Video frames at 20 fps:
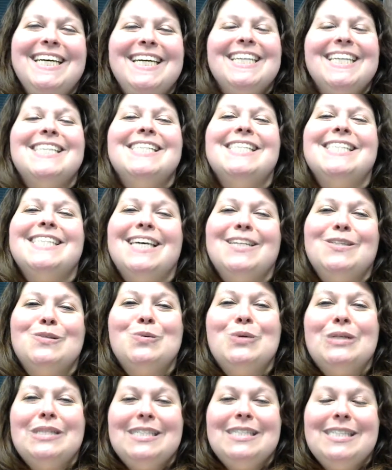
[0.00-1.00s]
because that's
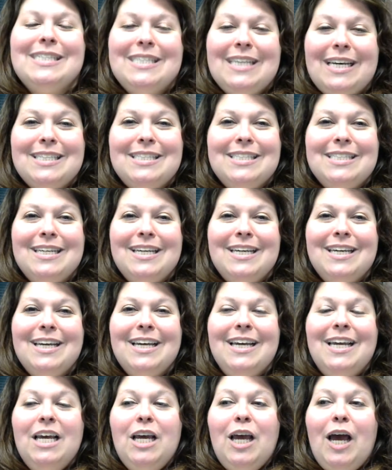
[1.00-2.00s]
what it's testing.
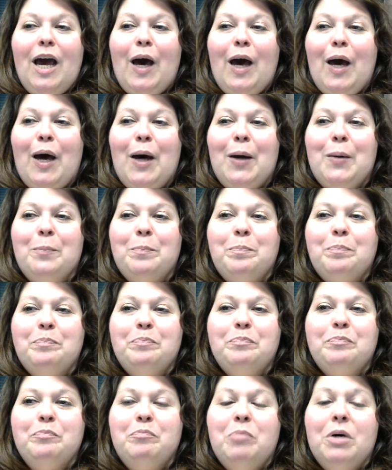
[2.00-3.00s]

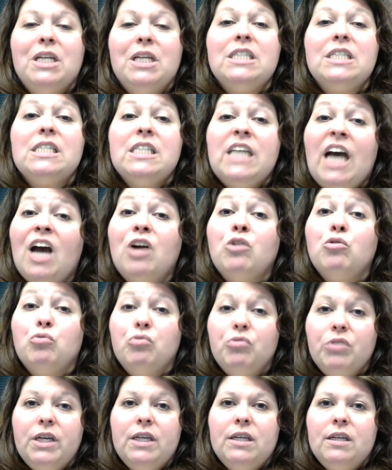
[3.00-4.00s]
But it's not
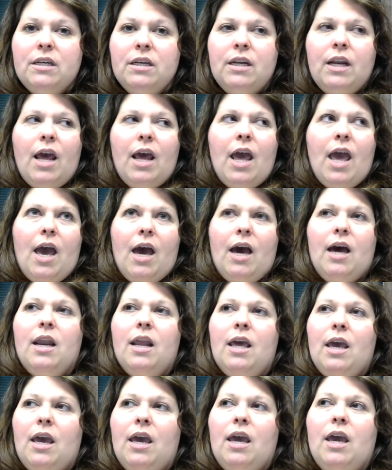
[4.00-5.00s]
written at
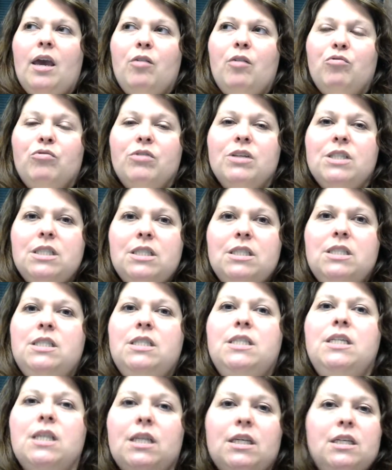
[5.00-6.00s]
a
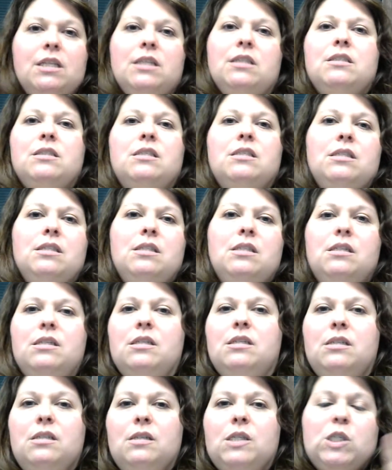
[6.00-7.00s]
ridiculously